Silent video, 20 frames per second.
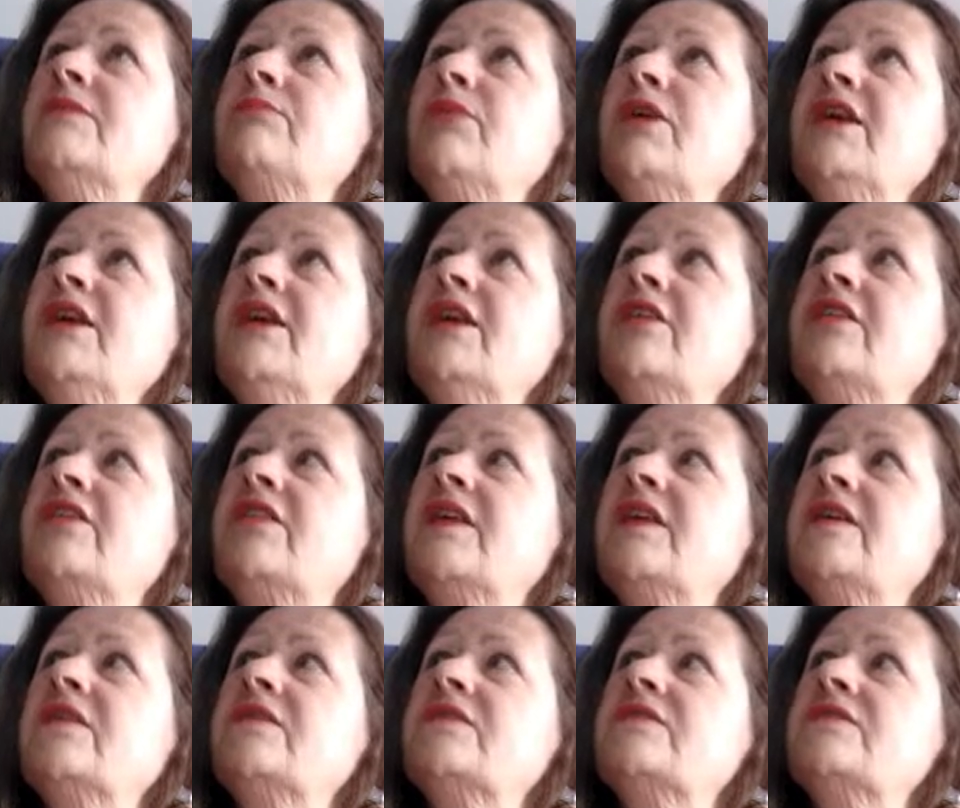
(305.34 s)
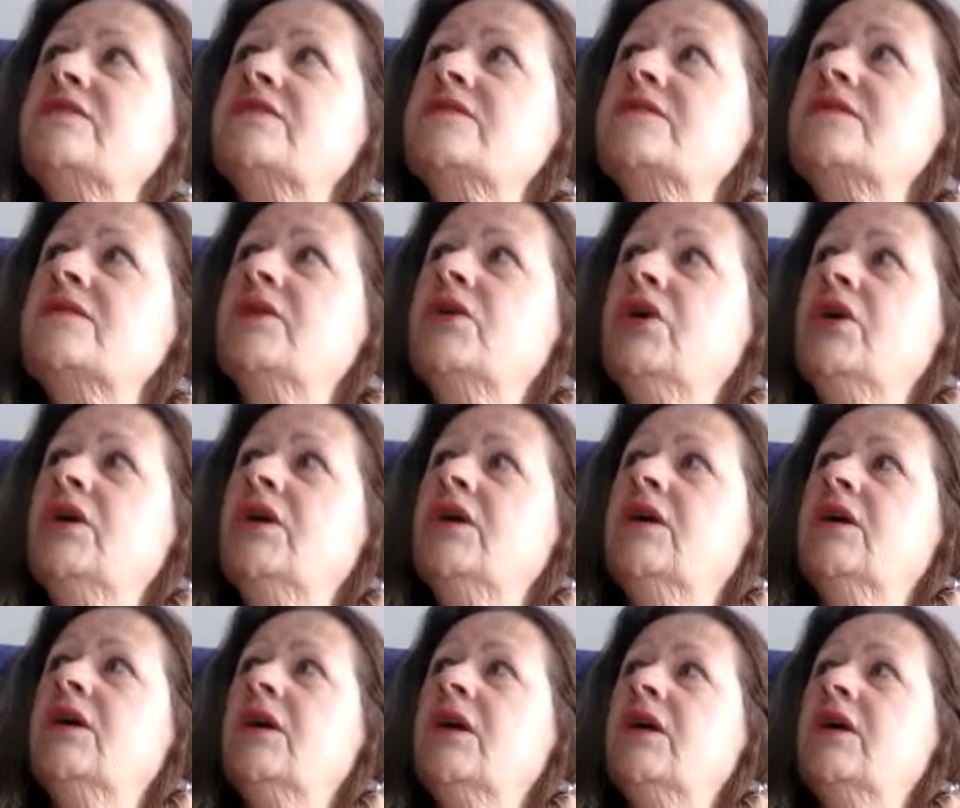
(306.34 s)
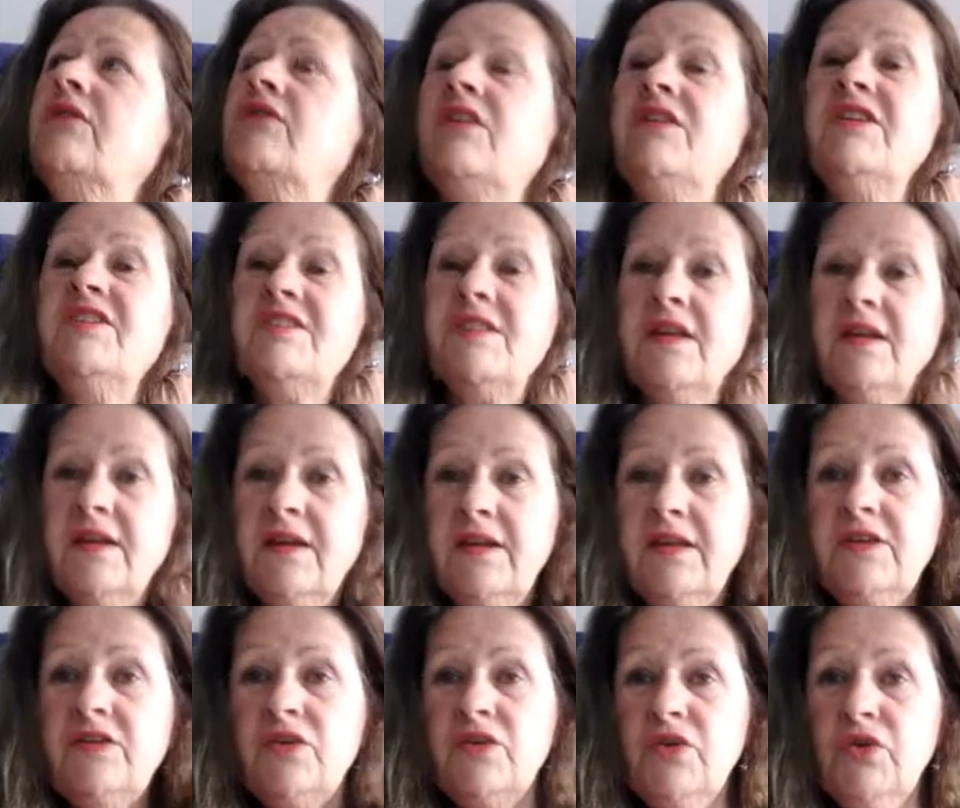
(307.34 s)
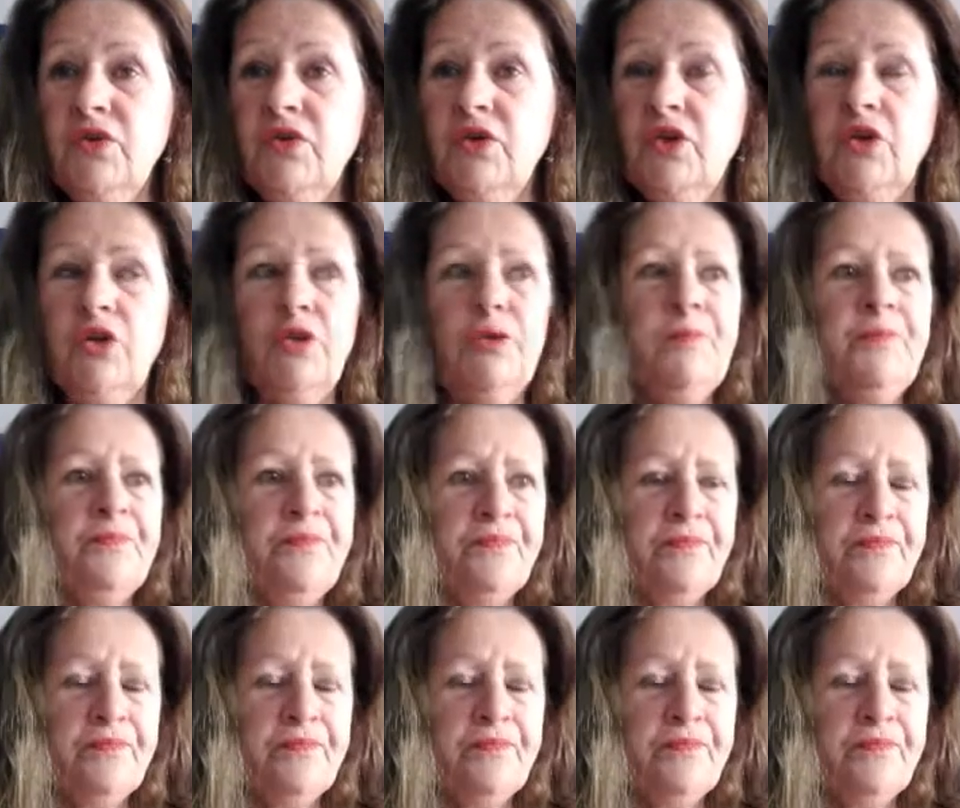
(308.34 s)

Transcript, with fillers: bringing things very suddenly to you,